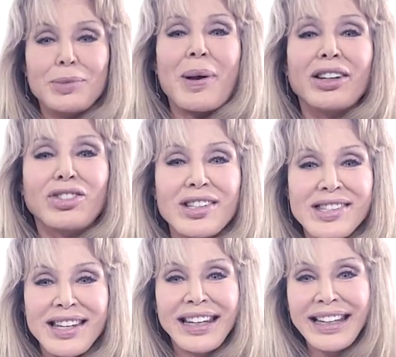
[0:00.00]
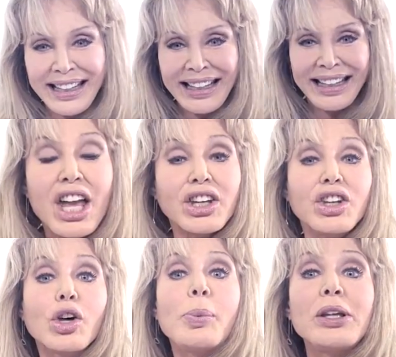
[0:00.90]
badges.
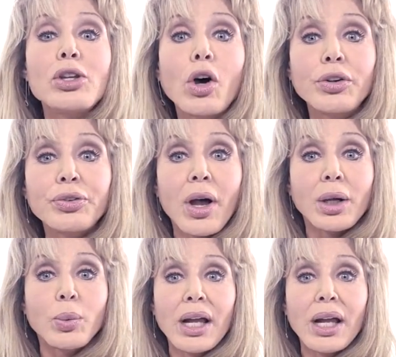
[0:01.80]
You'll be notified when